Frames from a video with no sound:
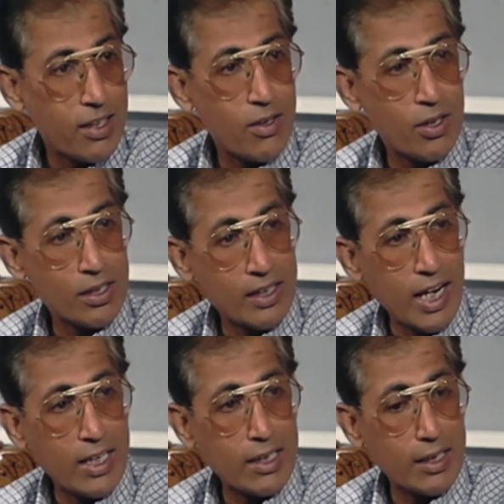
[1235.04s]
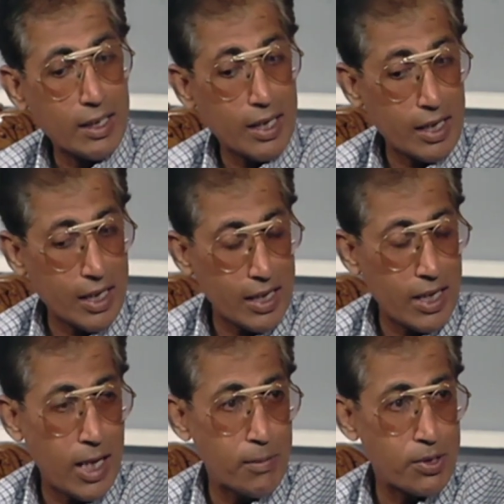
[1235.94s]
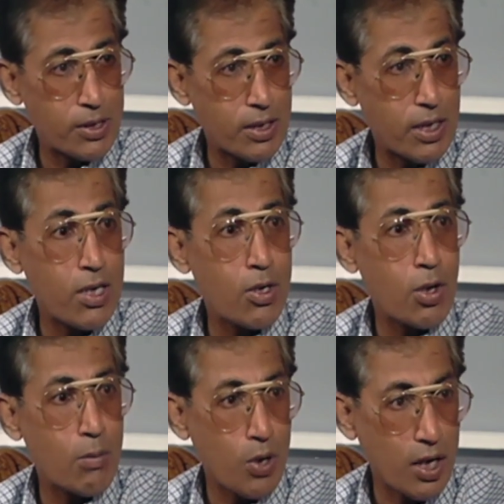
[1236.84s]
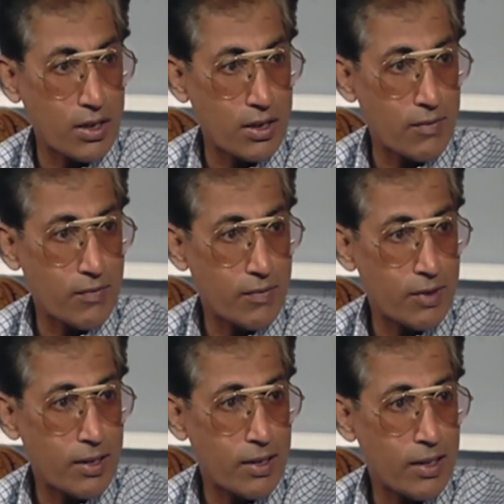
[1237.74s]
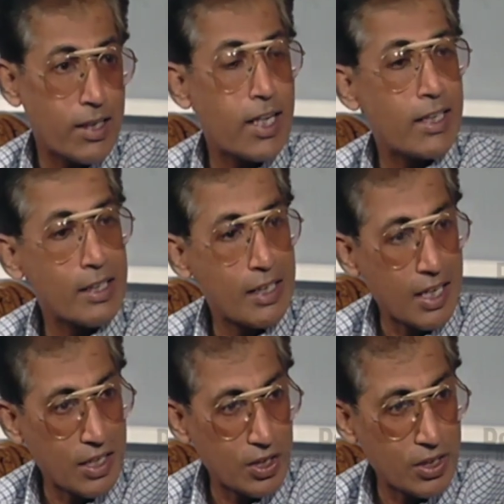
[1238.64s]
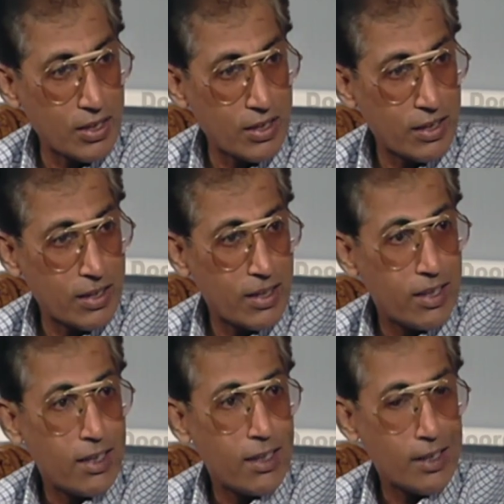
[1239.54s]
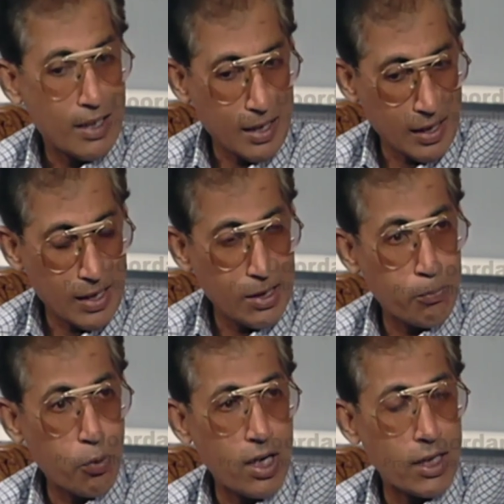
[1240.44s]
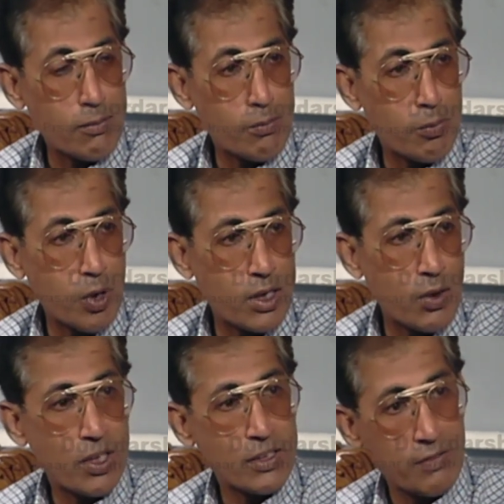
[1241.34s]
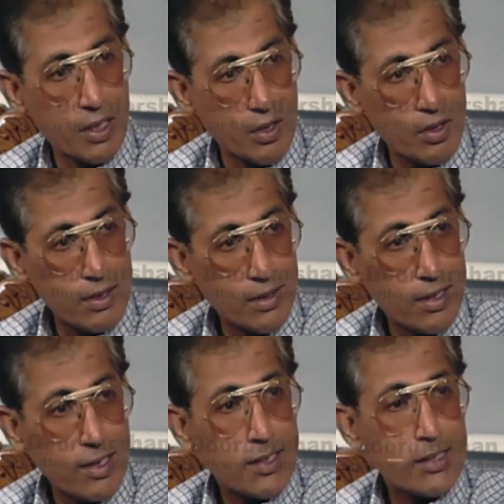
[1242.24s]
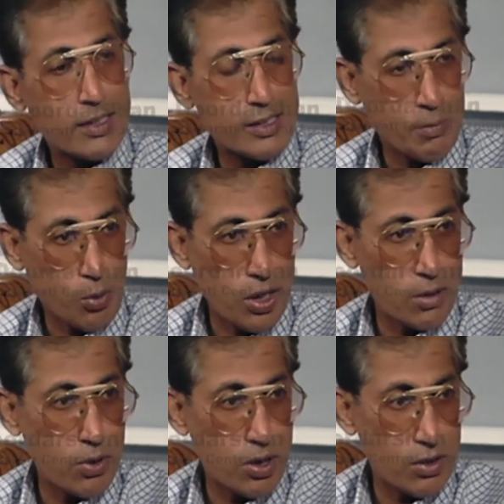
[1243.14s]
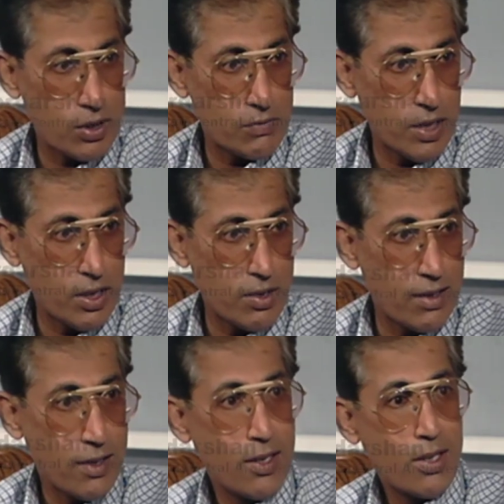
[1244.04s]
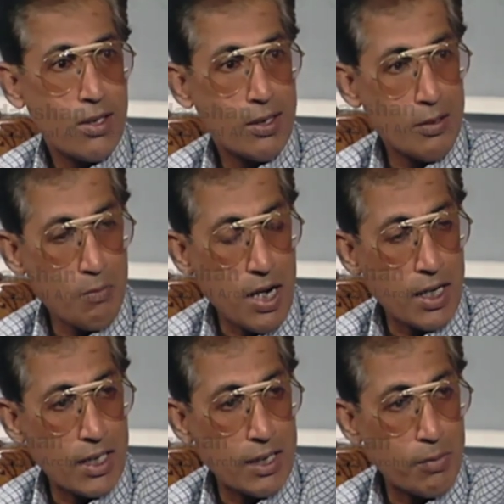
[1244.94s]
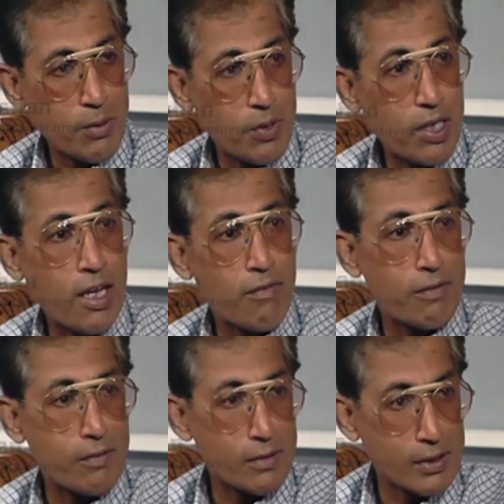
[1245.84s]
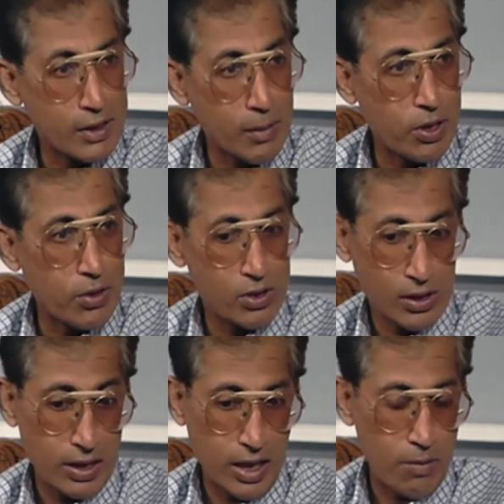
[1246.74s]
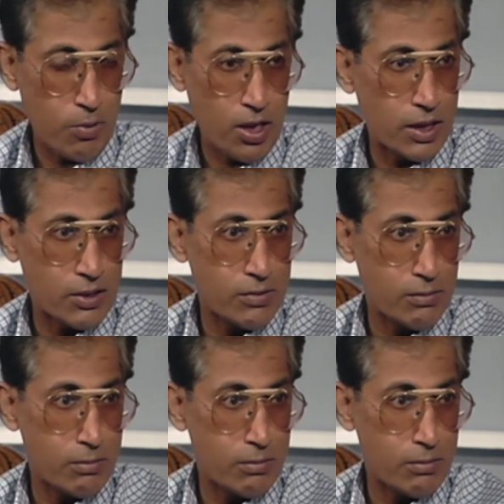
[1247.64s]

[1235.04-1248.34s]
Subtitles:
Now, that again helps in your production, the conditioned. Again, the product brought out is very good. Since the product brought out is very good, the marketing people have something to say that our product is